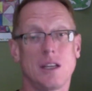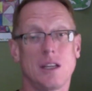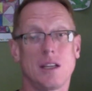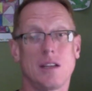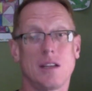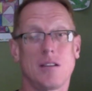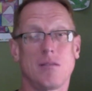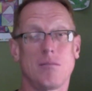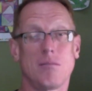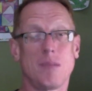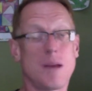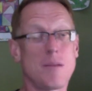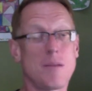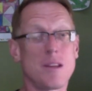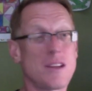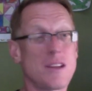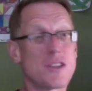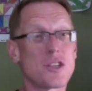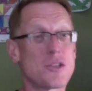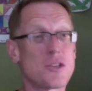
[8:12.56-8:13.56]
Maybe
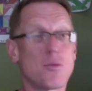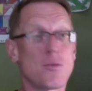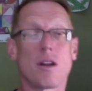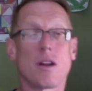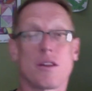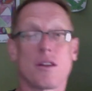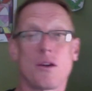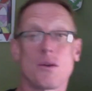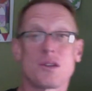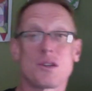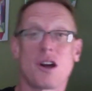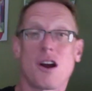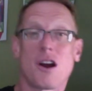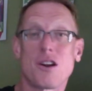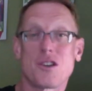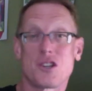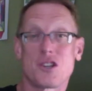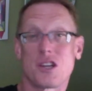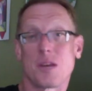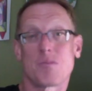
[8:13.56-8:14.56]
this is one of those
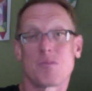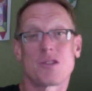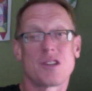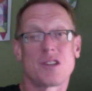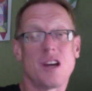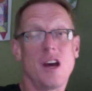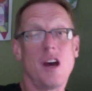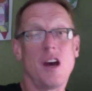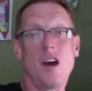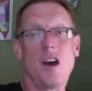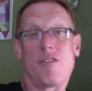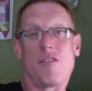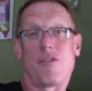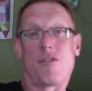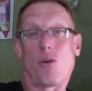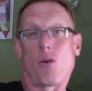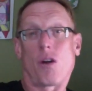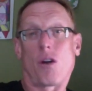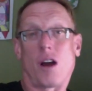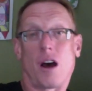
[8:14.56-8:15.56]
hardships
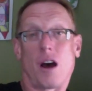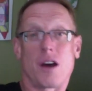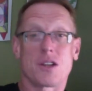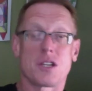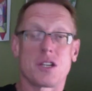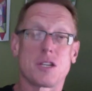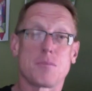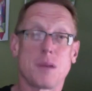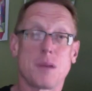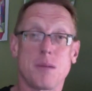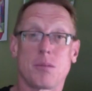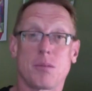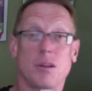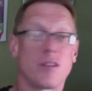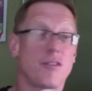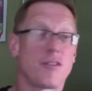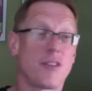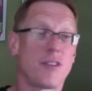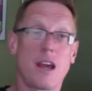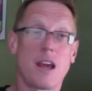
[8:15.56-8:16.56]
for us as people of
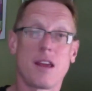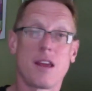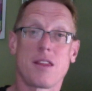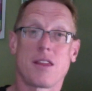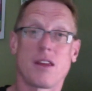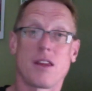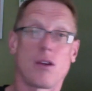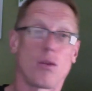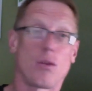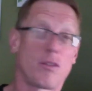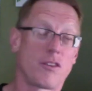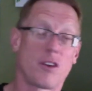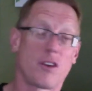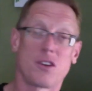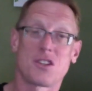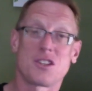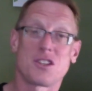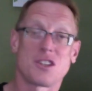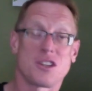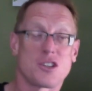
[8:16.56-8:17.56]
faith, or for
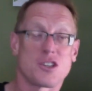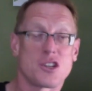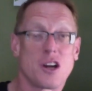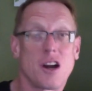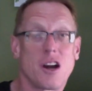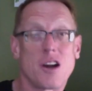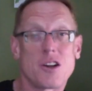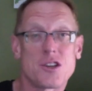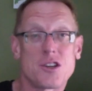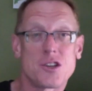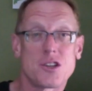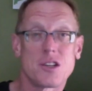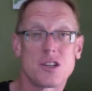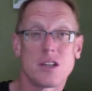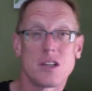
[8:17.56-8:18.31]
us as a church.